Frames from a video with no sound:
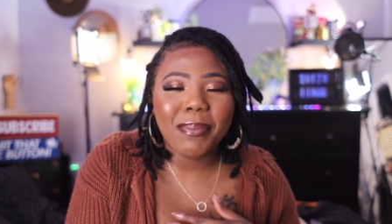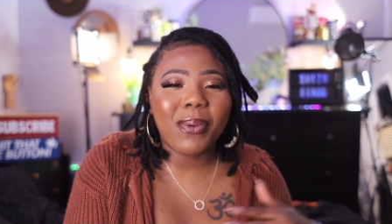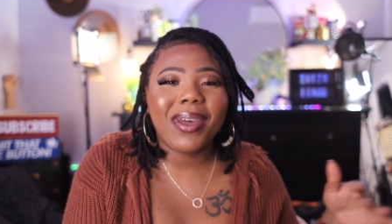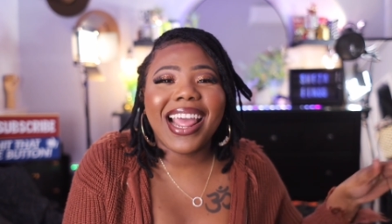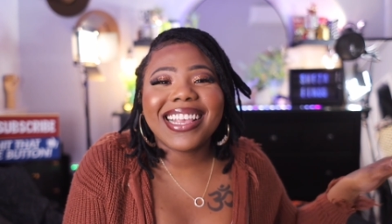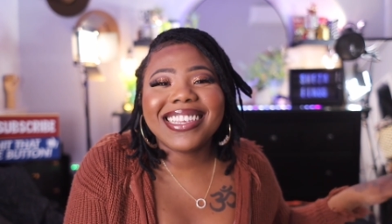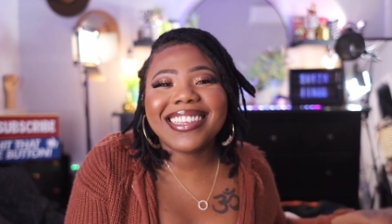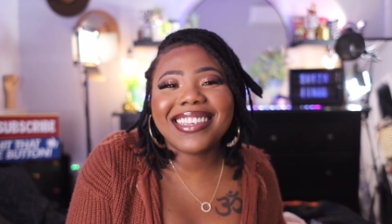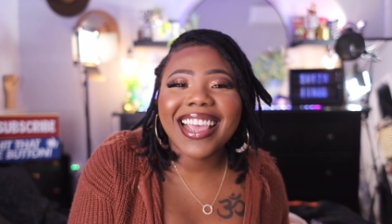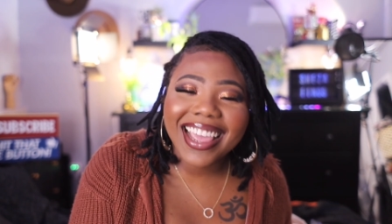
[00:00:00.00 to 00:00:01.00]
but when I
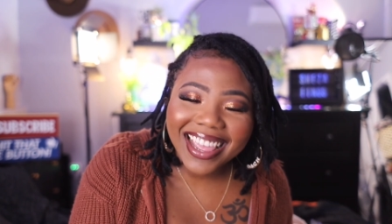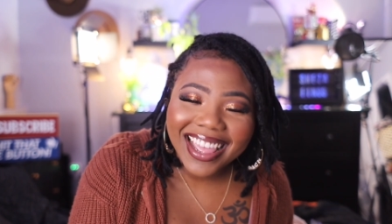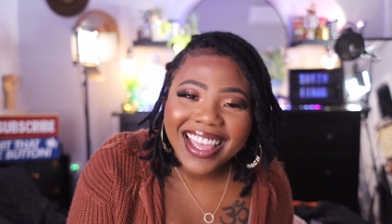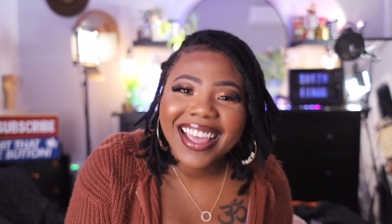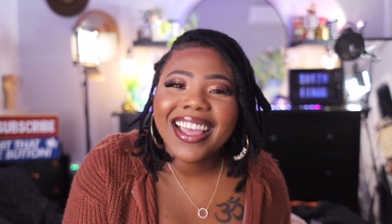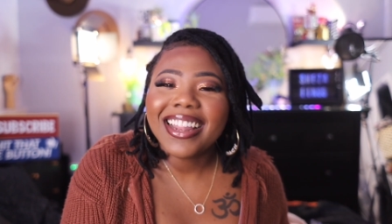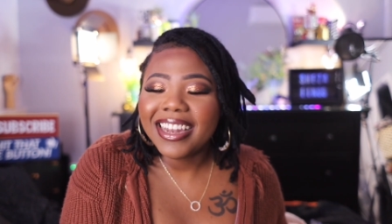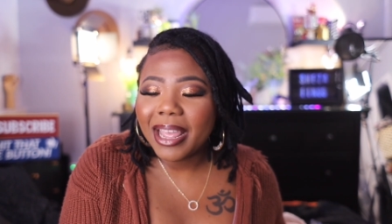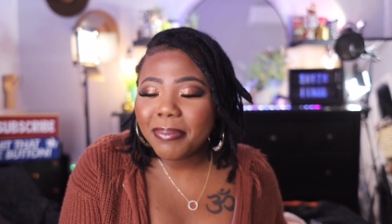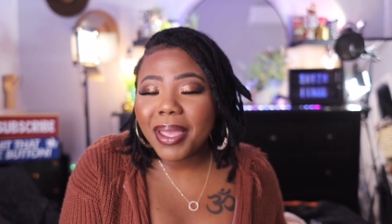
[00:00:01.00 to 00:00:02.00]
say
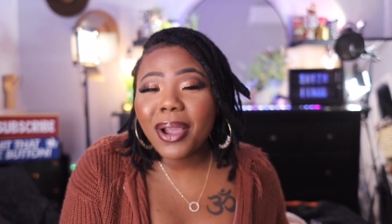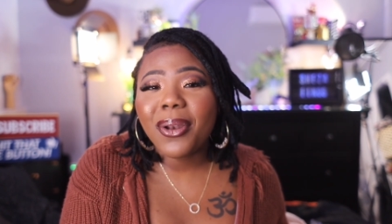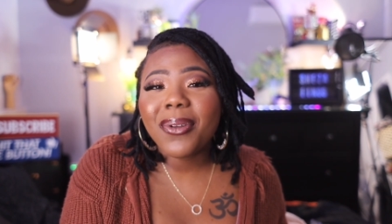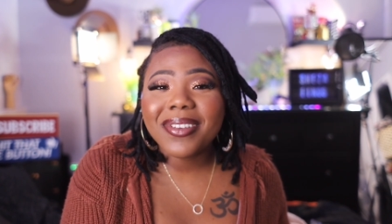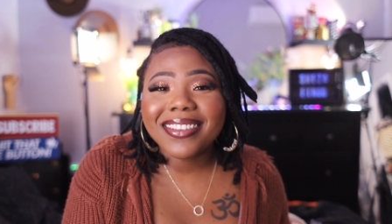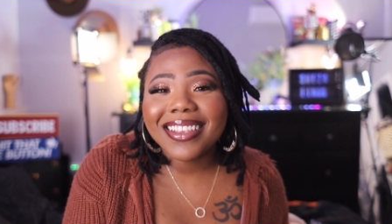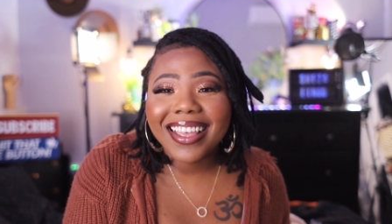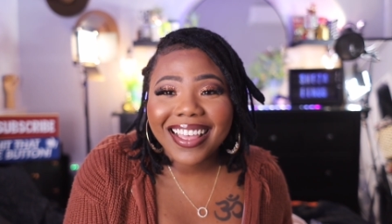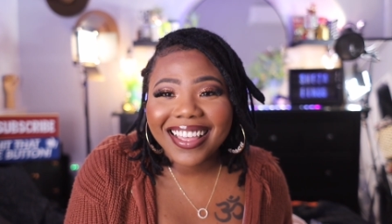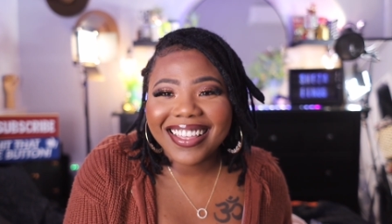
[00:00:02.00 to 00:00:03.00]
them my clothes, yeah,